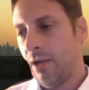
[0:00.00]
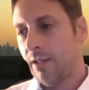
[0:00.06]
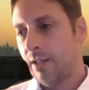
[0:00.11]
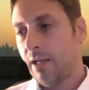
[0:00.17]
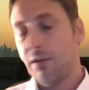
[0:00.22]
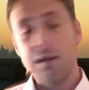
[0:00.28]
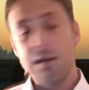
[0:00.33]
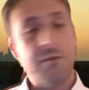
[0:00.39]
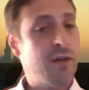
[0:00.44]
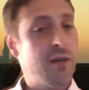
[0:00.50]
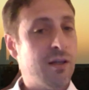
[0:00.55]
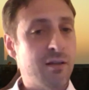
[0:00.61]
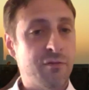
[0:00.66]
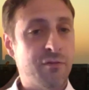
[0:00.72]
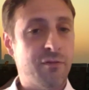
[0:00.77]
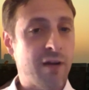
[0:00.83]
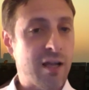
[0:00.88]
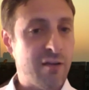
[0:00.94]
Then you have
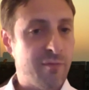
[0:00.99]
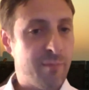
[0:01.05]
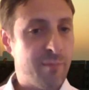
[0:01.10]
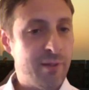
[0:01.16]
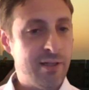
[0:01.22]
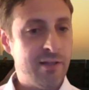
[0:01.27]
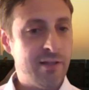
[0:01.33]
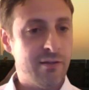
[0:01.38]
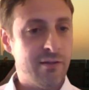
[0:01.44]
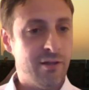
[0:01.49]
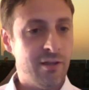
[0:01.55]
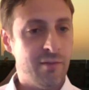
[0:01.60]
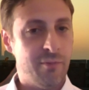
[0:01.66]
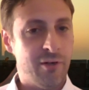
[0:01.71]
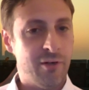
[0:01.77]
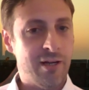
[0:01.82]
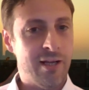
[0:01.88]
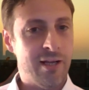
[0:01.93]
another $5 billion
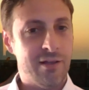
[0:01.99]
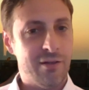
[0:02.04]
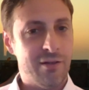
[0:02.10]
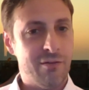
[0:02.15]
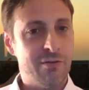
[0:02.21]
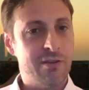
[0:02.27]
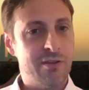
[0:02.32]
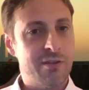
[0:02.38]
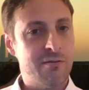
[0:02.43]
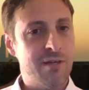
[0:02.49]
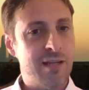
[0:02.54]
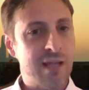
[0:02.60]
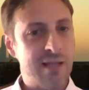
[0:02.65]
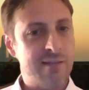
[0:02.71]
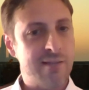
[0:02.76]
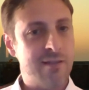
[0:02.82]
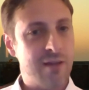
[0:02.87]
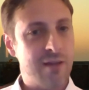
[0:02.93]
brand who's doing
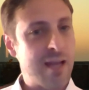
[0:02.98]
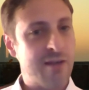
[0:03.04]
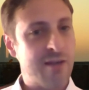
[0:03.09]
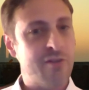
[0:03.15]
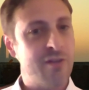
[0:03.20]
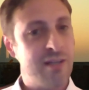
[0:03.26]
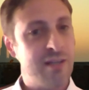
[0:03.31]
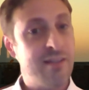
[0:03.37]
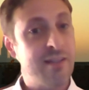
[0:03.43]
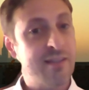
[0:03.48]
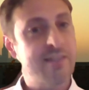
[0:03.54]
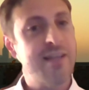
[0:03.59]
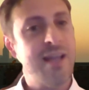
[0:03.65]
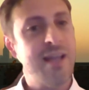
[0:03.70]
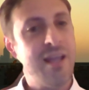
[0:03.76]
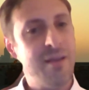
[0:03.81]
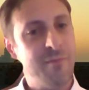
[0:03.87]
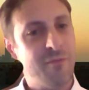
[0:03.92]
actually the
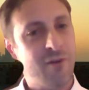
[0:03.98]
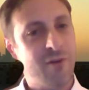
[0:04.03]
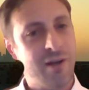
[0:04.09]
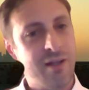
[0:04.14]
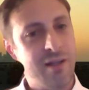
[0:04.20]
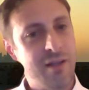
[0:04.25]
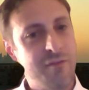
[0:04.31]
same, right?